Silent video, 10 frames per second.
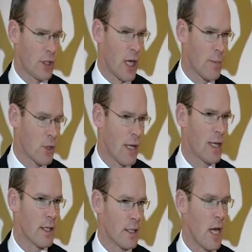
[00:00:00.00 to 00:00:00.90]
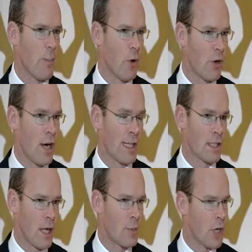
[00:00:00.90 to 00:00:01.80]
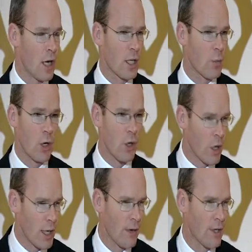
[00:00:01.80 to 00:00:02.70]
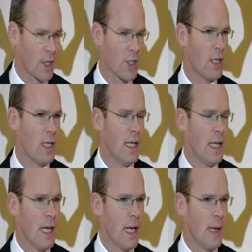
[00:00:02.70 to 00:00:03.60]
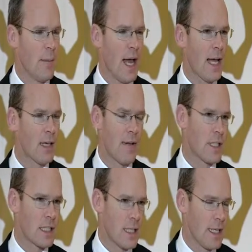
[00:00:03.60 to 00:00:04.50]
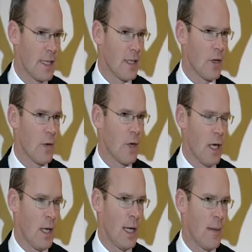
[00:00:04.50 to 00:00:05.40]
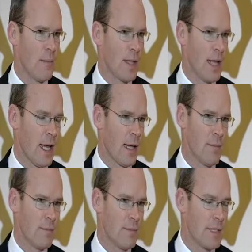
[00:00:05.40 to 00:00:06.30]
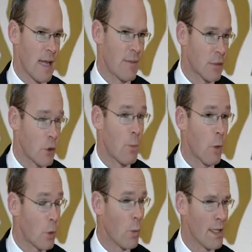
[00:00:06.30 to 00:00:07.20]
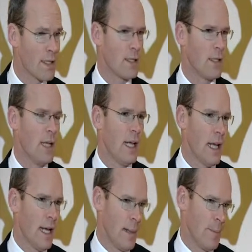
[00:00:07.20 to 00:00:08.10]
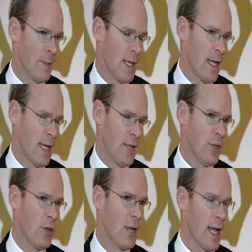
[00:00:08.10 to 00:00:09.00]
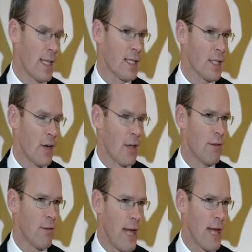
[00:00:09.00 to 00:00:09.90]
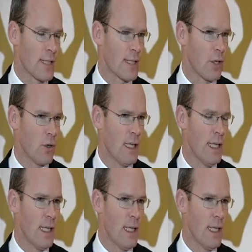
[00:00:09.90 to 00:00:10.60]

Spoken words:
top trainer, the top owner, and the top jockey were all Irish, and obviously, you know, 7 Group 1 wins in the UK this year on the flat. So,